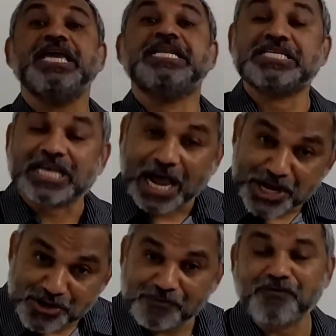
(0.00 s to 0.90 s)
it is
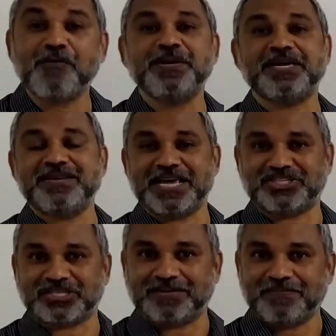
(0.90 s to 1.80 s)
hydrophobic in
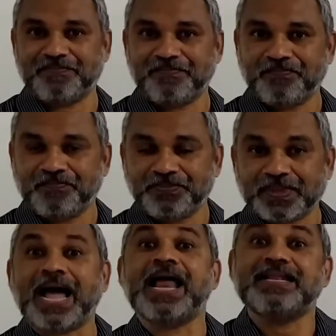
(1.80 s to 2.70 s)
nature.
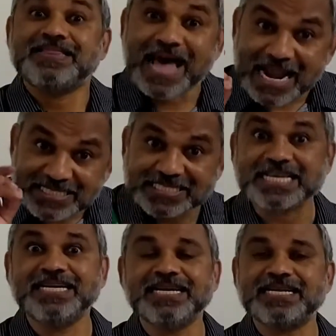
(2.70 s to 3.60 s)
And that
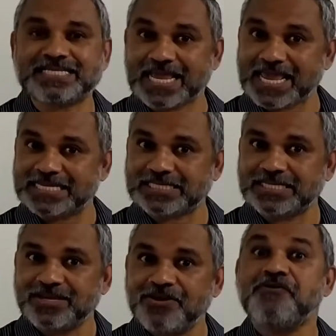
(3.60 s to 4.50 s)
signal
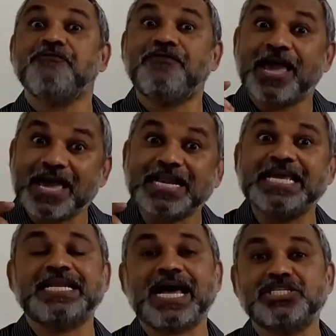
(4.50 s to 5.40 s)
says where
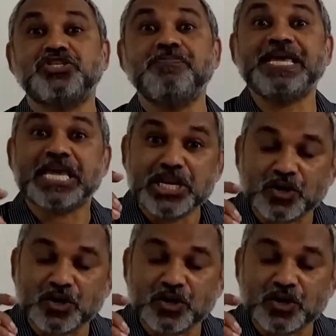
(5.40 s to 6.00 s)
it has to be